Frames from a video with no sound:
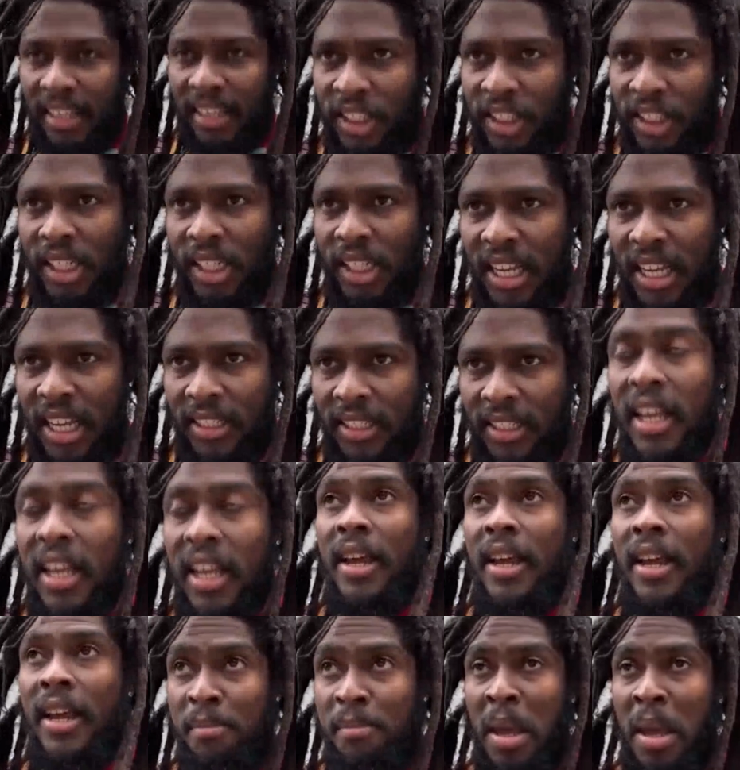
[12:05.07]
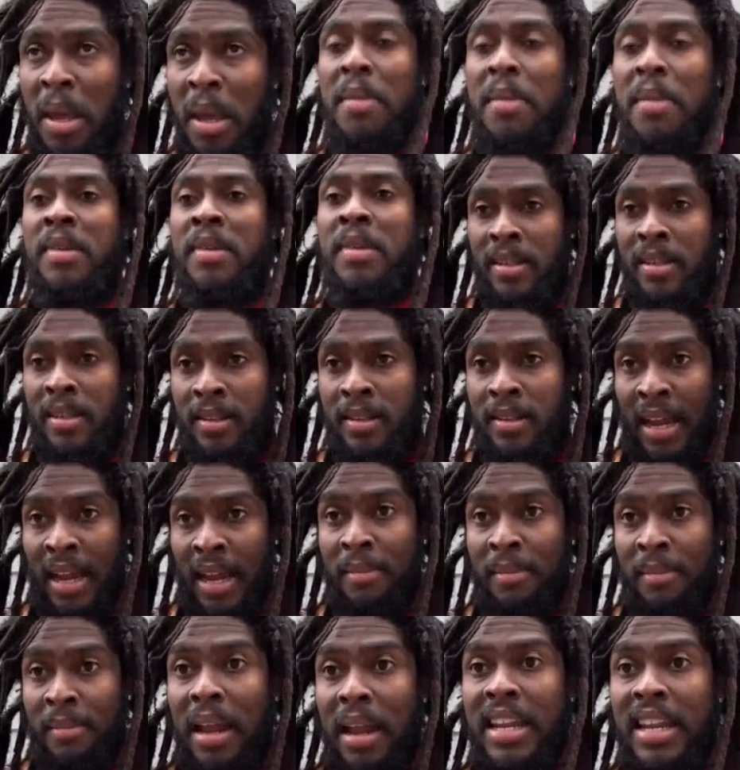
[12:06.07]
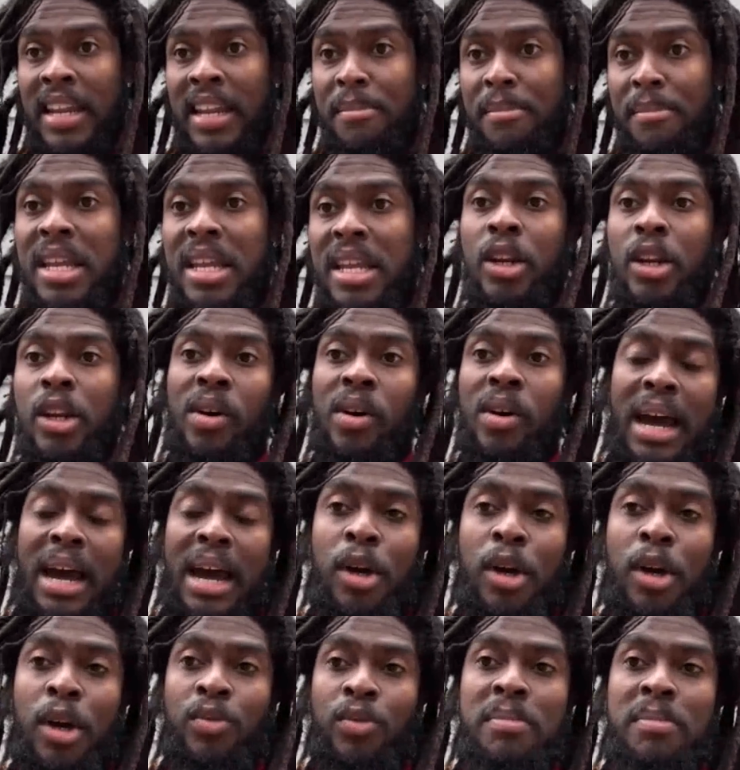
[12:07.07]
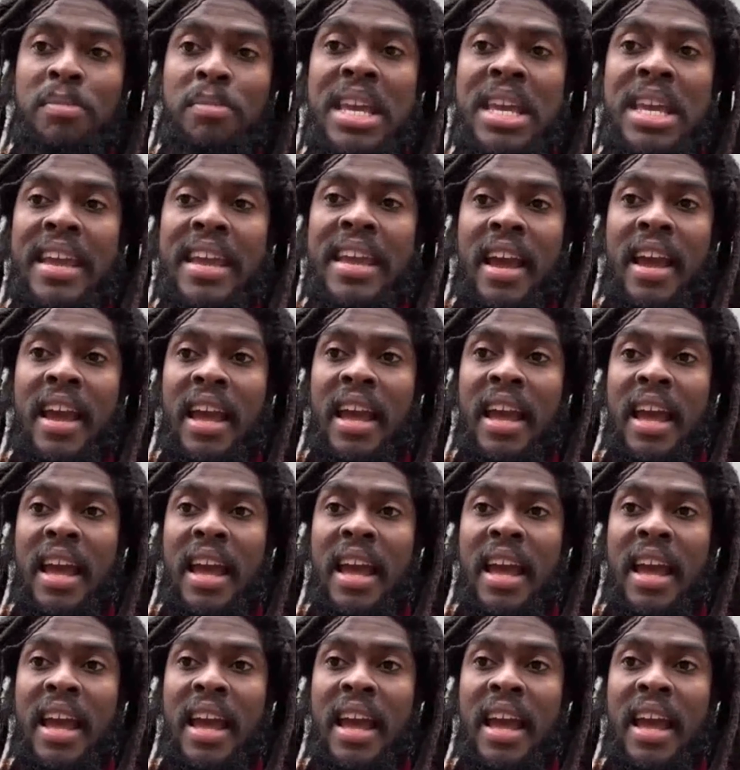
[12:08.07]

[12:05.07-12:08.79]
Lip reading: election, yes, maybe that means Laurent Lamotte will be